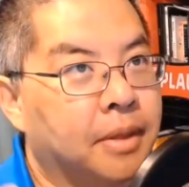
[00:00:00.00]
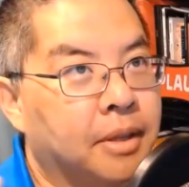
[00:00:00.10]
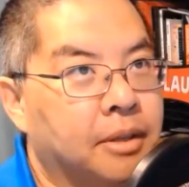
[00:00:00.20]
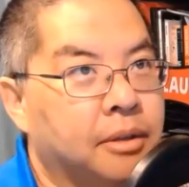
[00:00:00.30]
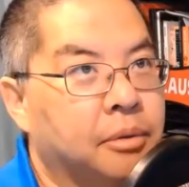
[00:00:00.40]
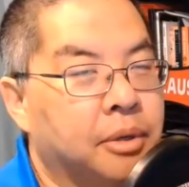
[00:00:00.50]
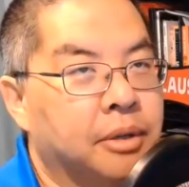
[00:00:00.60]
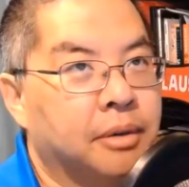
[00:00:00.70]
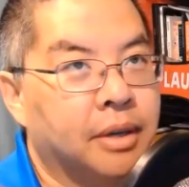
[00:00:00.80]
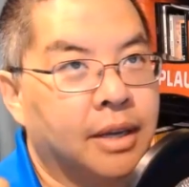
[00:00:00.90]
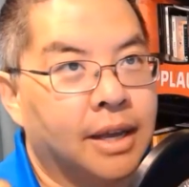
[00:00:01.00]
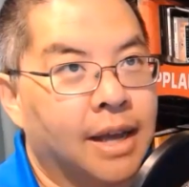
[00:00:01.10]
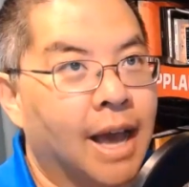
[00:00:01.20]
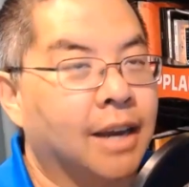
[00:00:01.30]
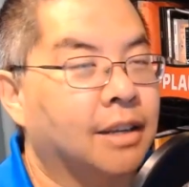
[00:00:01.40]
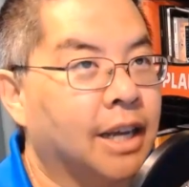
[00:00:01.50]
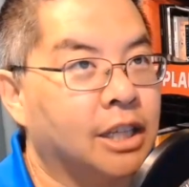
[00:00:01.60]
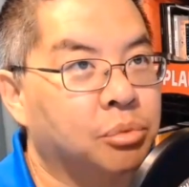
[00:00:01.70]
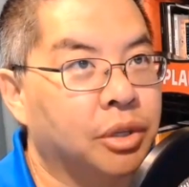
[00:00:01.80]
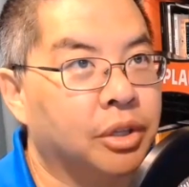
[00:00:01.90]
you can
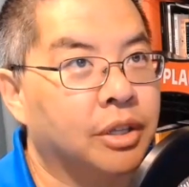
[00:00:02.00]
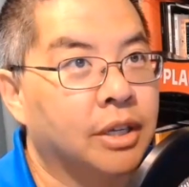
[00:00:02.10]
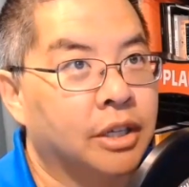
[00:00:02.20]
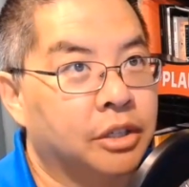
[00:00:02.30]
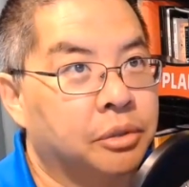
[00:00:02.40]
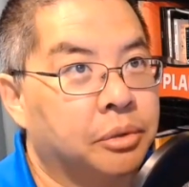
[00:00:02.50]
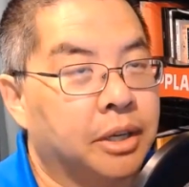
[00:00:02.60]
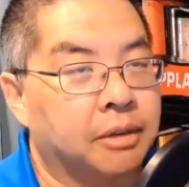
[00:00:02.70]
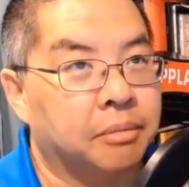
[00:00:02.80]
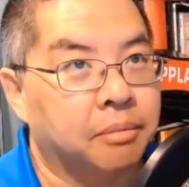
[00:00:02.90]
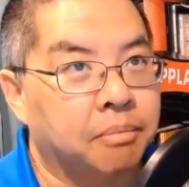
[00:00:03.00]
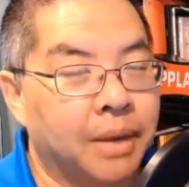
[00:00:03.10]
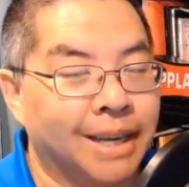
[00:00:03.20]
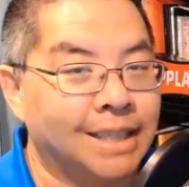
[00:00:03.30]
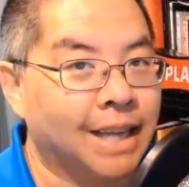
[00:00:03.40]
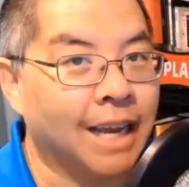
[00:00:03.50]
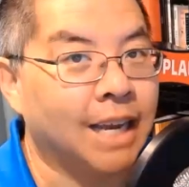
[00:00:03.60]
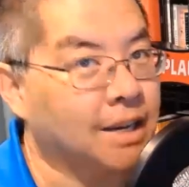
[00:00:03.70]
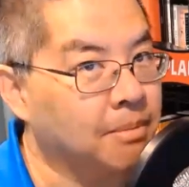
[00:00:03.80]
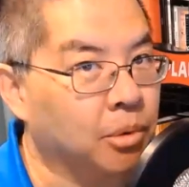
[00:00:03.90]
analyze with, you can
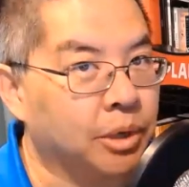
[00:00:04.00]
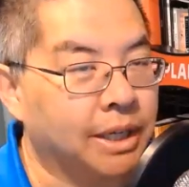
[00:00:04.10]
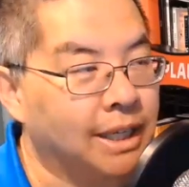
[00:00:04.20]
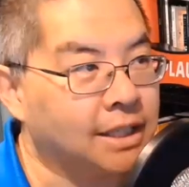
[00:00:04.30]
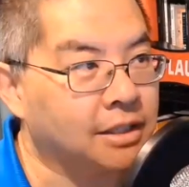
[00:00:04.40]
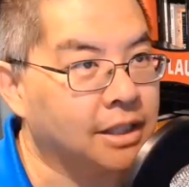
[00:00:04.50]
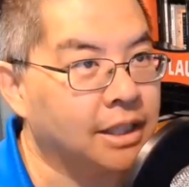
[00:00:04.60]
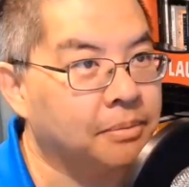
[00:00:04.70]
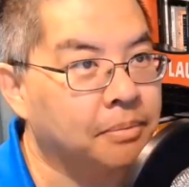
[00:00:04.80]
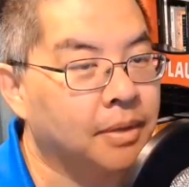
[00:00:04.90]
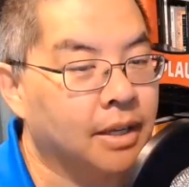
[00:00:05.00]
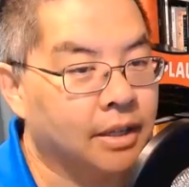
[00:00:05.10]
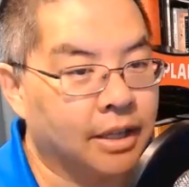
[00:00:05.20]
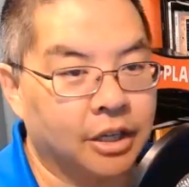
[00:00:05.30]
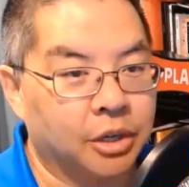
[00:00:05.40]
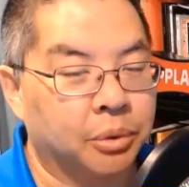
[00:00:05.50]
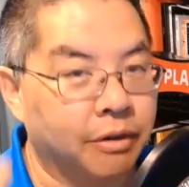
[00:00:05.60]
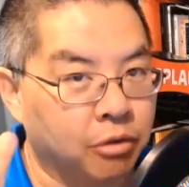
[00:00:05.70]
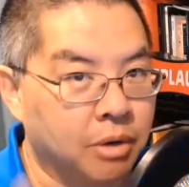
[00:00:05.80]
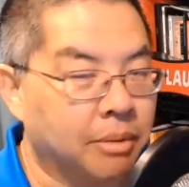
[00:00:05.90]
maintain more easily, that you don't
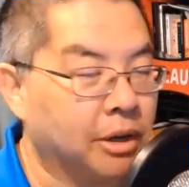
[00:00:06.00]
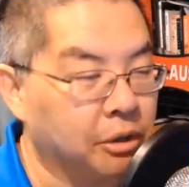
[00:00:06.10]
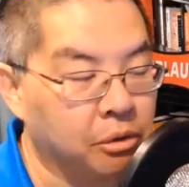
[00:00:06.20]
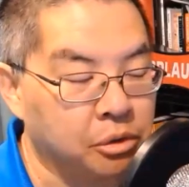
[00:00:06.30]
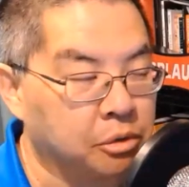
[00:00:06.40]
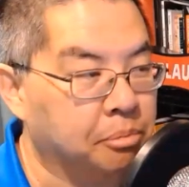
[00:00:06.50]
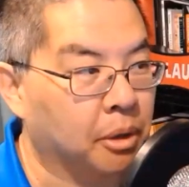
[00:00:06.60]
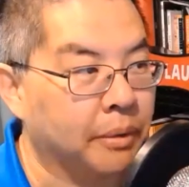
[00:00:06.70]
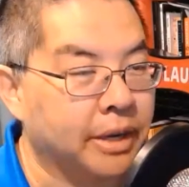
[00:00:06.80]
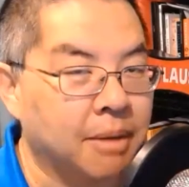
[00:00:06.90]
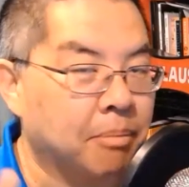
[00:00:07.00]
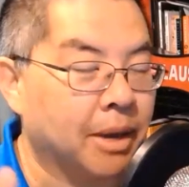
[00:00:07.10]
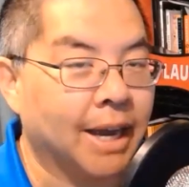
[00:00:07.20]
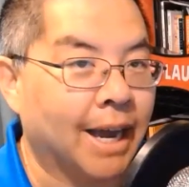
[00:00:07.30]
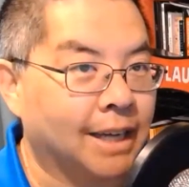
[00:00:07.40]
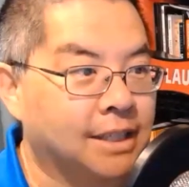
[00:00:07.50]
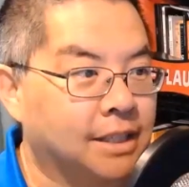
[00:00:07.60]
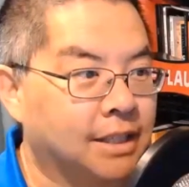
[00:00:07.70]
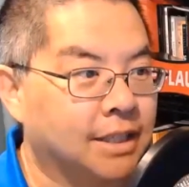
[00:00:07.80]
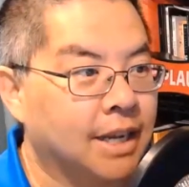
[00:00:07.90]
have to worry about users blowing up by
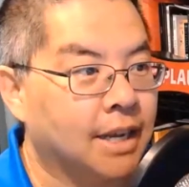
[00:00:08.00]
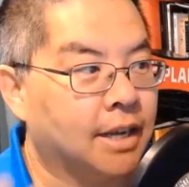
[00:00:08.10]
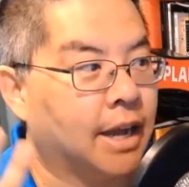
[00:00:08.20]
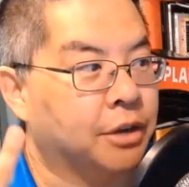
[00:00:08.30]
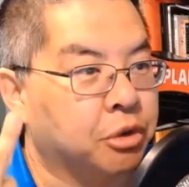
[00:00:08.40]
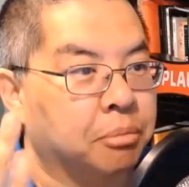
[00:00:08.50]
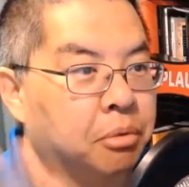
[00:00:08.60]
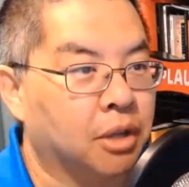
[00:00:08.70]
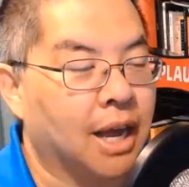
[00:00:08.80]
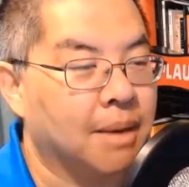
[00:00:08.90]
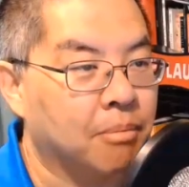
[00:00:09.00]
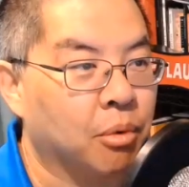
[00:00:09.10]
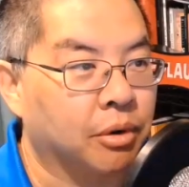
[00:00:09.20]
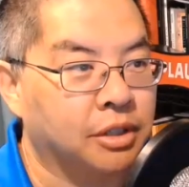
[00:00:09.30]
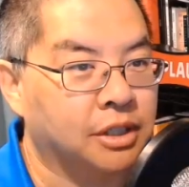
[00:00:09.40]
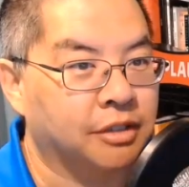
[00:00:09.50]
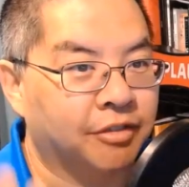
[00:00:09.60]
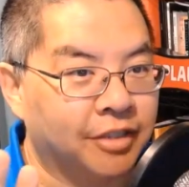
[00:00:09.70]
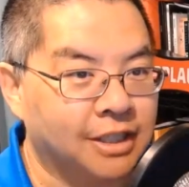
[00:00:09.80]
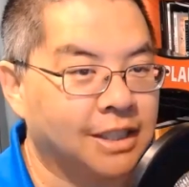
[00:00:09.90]
accident, and you can apply more
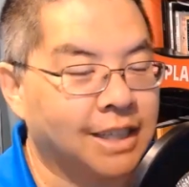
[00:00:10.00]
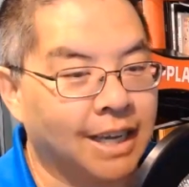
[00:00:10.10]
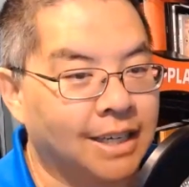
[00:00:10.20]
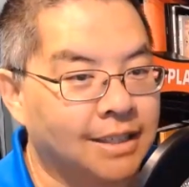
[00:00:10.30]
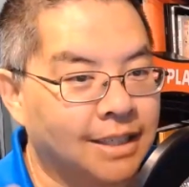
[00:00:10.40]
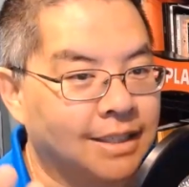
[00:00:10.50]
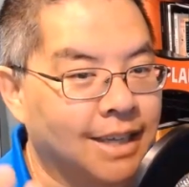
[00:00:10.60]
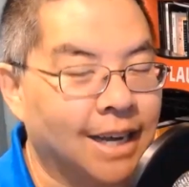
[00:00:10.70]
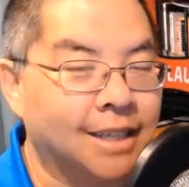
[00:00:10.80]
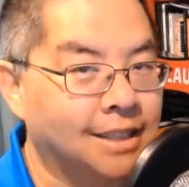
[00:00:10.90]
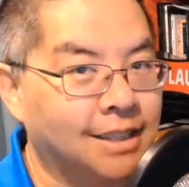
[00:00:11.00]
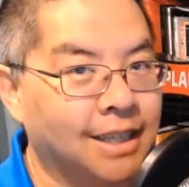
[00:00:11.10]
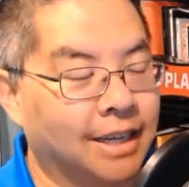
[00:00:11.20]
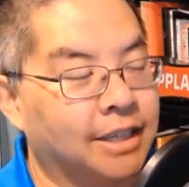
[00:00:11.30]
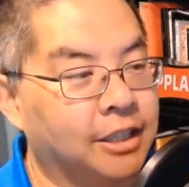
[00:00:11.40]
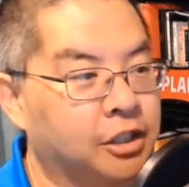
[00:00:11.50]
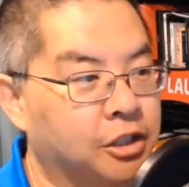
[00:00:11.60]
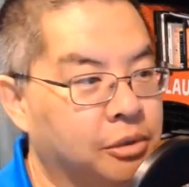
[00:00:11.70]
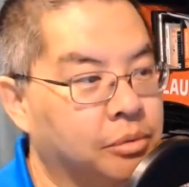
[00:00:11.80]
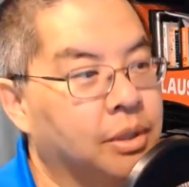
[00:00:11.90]
sophisticated analysis techniques
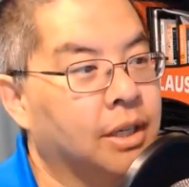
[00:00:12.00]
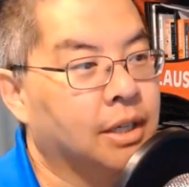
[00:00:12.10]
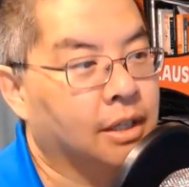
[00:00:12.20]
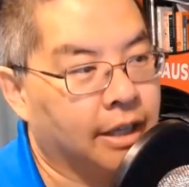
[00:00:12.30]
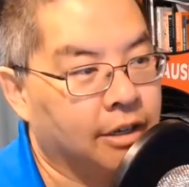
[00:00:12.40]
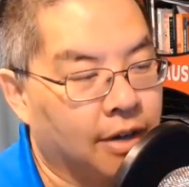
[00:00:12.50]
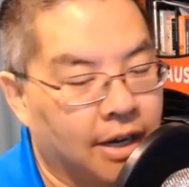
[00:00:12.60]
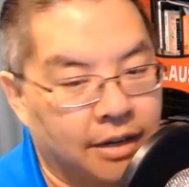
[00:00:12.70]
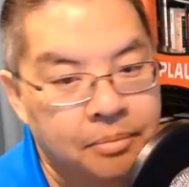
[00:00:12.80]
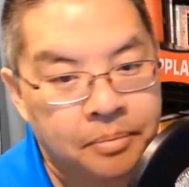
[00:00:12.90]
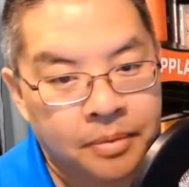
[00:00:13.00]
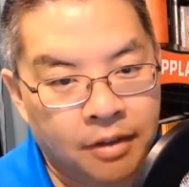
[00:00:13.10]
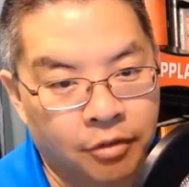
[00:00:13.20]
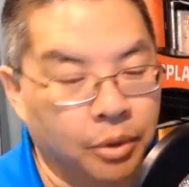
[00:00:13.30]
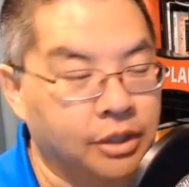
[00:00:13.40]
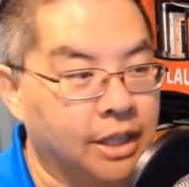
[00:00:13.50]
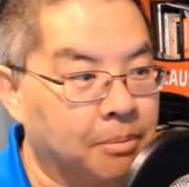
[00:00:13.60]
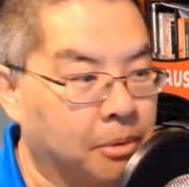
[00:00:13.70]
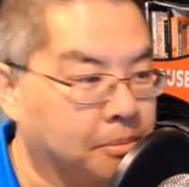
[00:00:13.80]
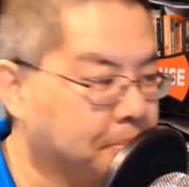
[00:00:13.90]
to later on. For example,